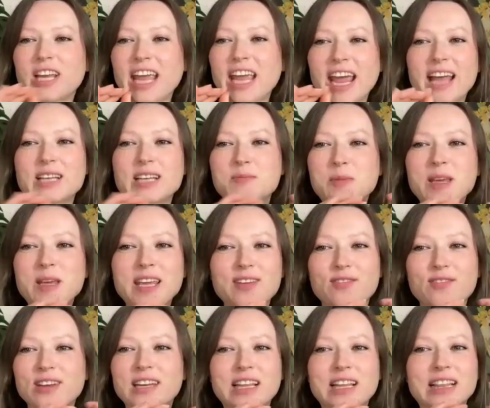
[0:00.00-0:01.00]
can't be
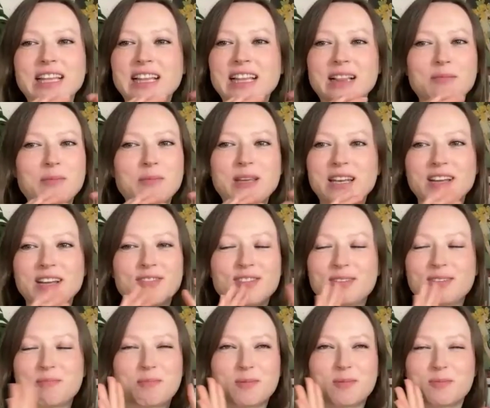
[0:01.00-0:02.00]
even a little bit of
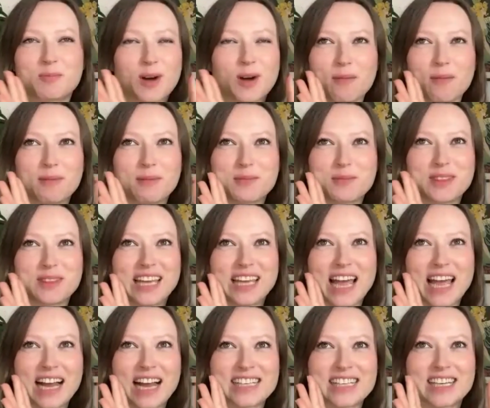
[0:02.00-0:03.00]
a problem with the
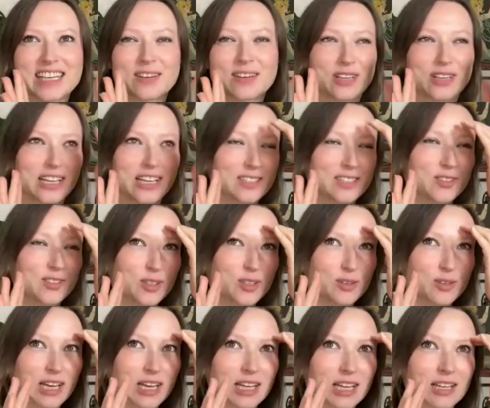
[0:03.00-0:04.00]
accent, or like, you
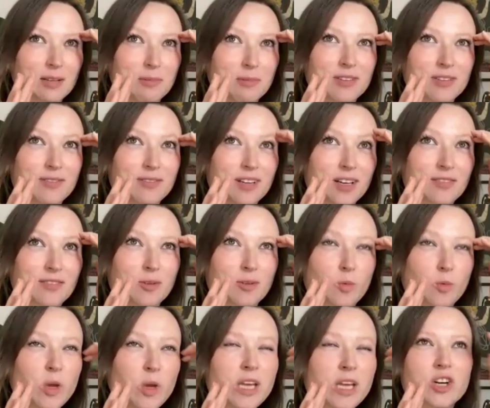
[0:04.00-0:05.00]
know, like a little bit of a, of a
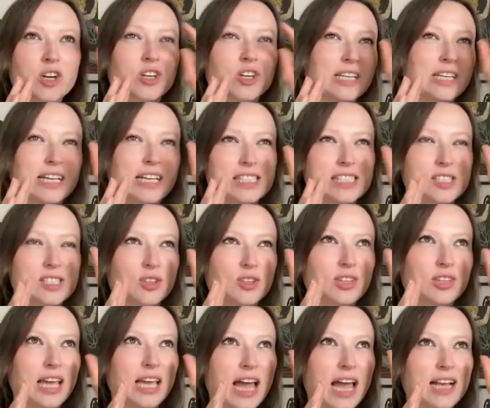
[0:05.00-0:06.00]
weirdness to
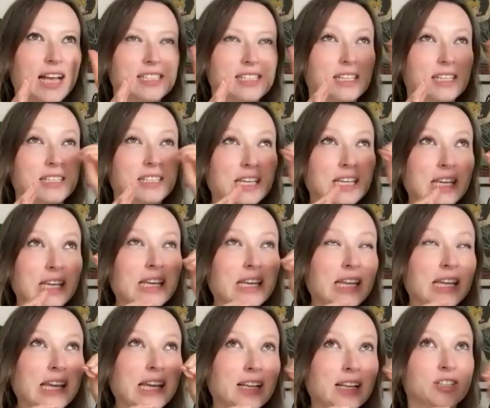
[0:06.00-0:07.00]
the accent in
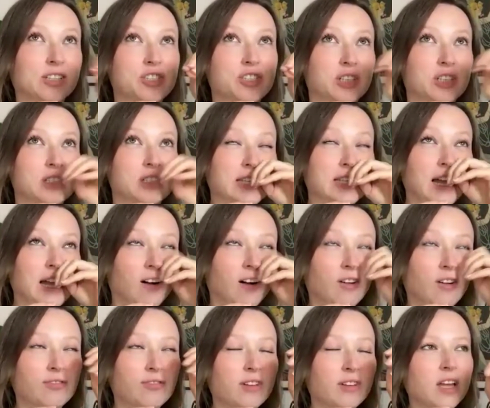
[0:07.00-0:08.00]
English
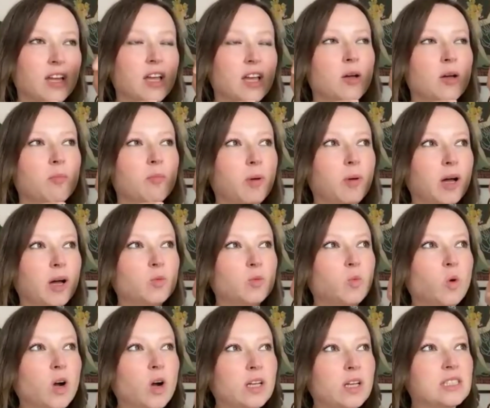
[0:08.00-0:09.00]
itself. Yeah. But
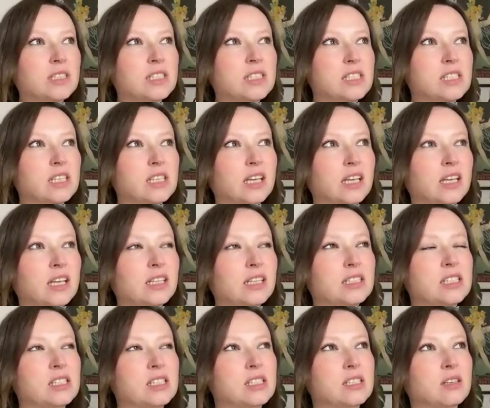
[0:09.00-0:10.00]
once
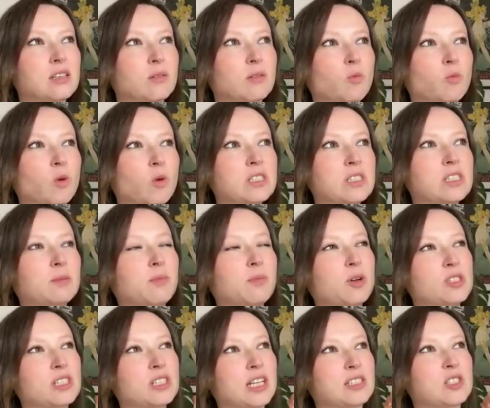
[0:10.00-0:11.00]
it's, once the
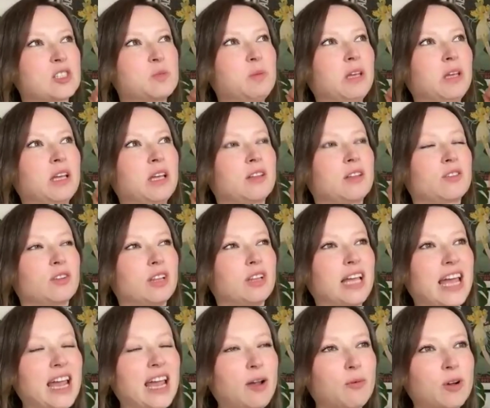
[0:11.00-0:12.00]
person has to speak another
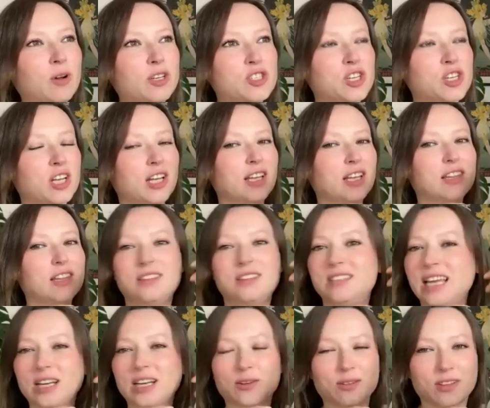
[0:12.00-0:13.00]
language,
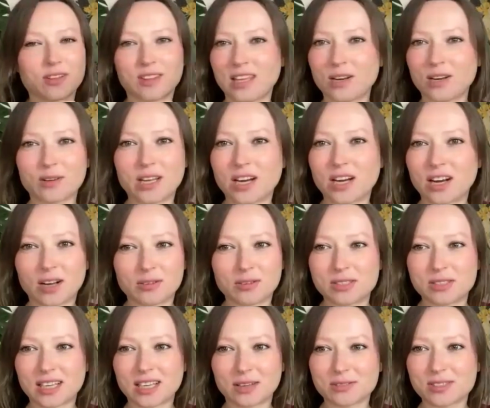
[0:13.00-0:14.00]
they don't, they don't care how
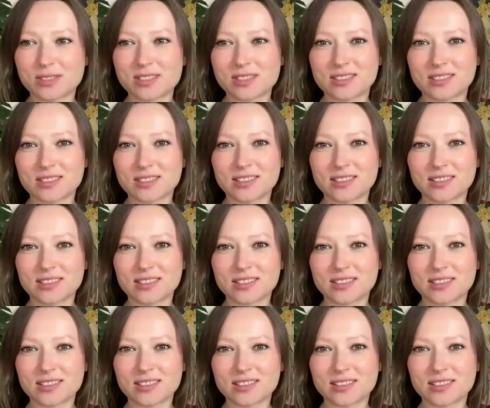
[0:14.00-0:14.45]
it sounds.